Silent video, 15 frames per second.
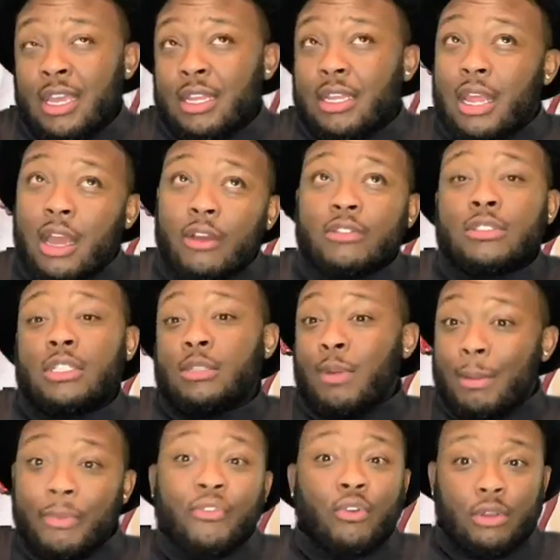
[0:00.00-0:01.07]
Now, she's
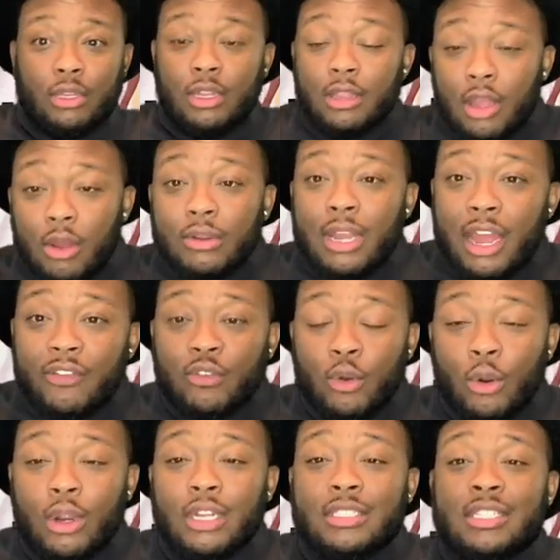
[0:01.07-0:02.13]
probably further along now, of
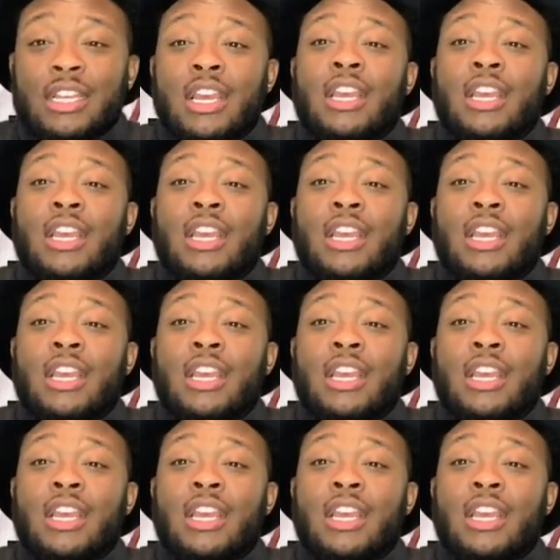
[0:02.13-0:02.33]
course.